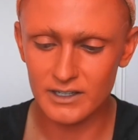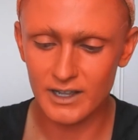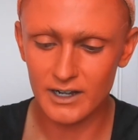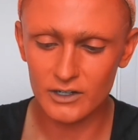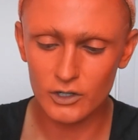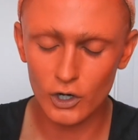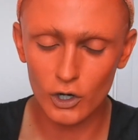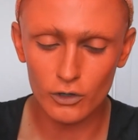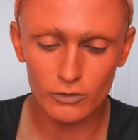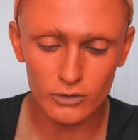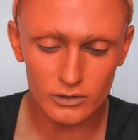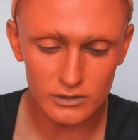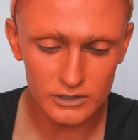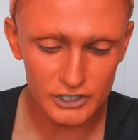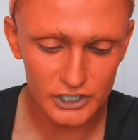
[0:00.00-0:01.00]
that
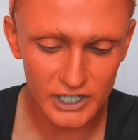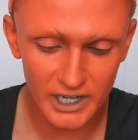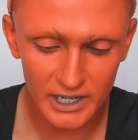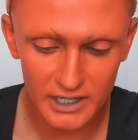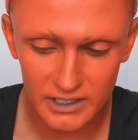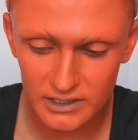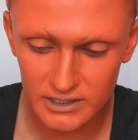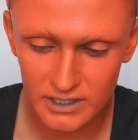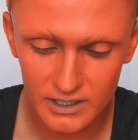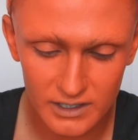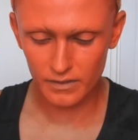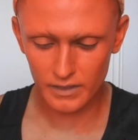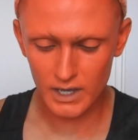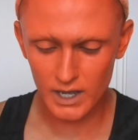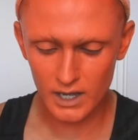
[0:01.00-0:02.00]
coral shade.
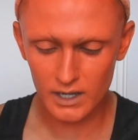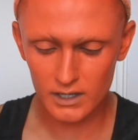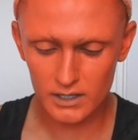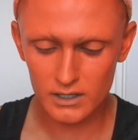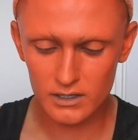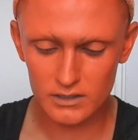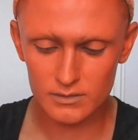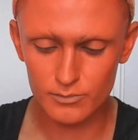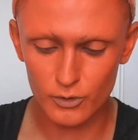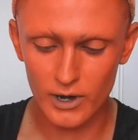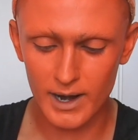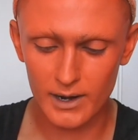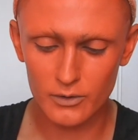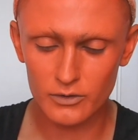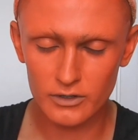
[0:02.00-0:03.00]
That is
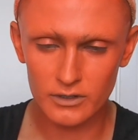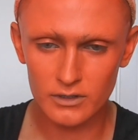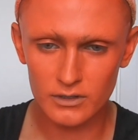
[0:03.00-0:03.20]
brown.